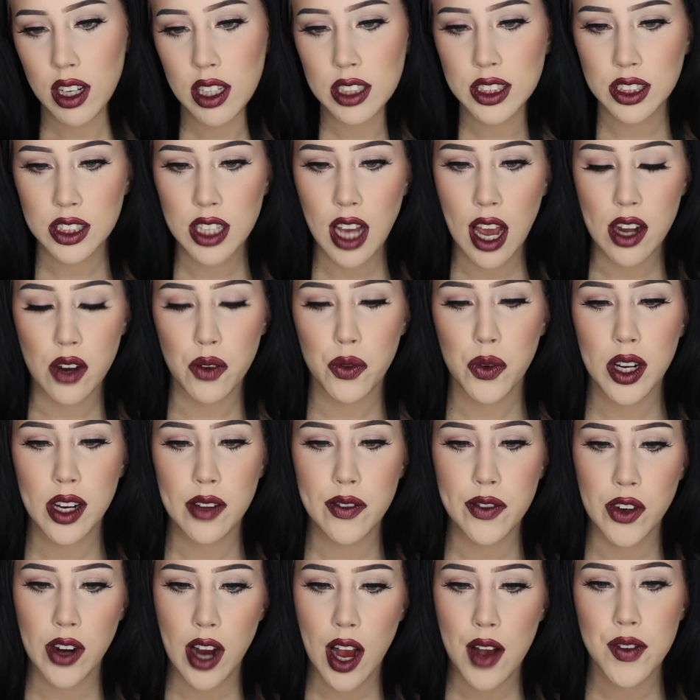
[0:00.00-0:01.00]
It's kind of what
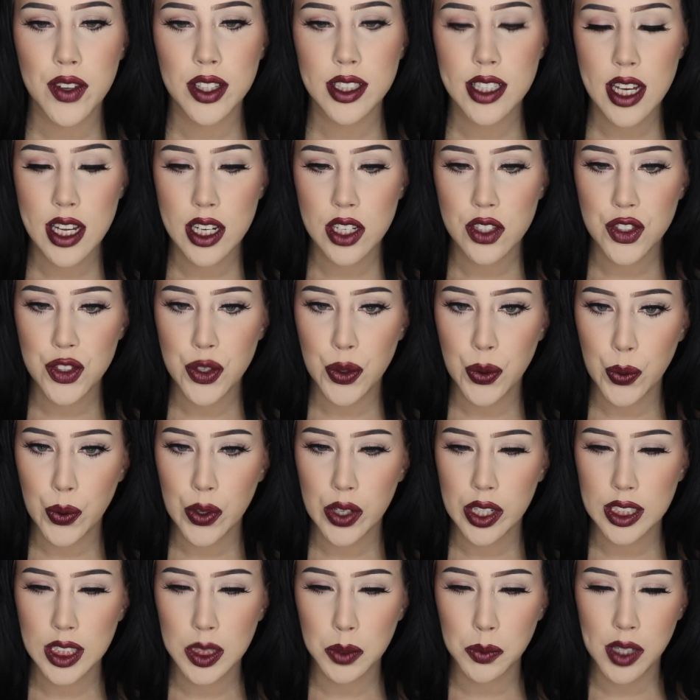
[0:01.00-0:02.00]
I've gravitated
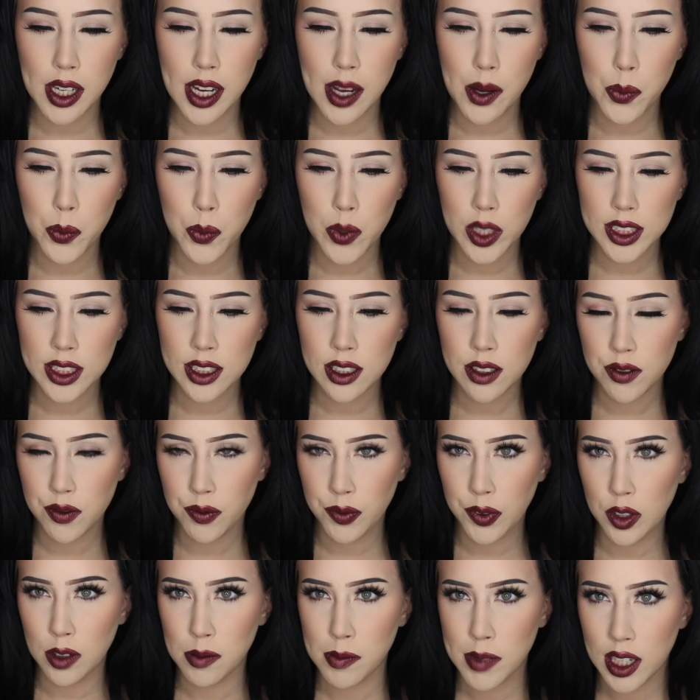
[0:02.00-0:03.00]
towards when I wasn't
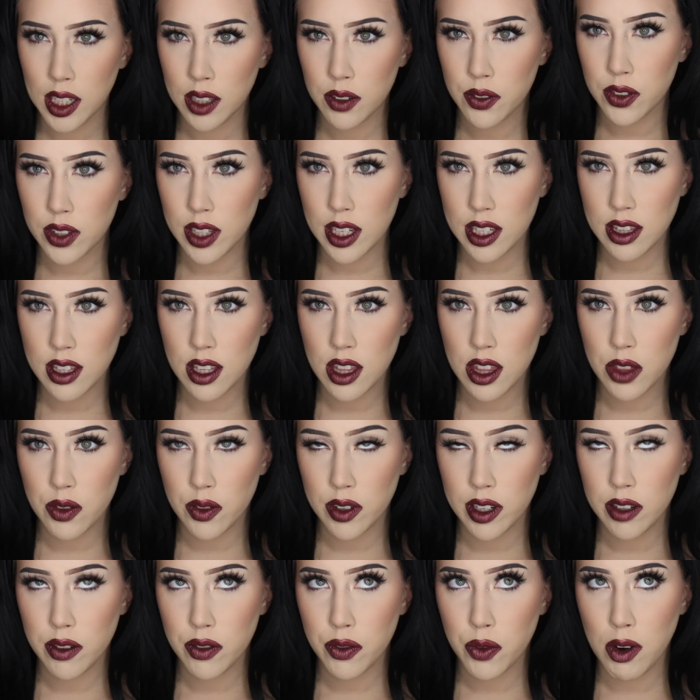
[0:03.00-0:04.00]
filming for like the
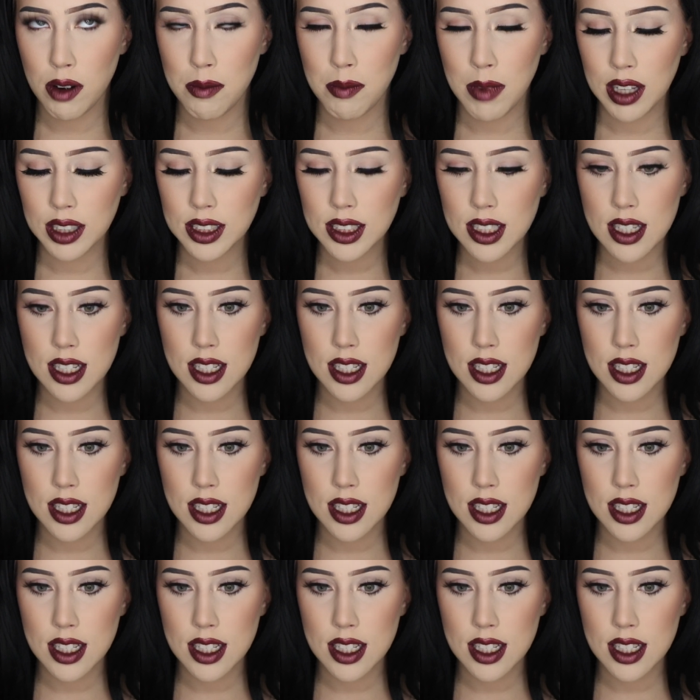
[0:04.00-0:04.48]
3 to 4 months.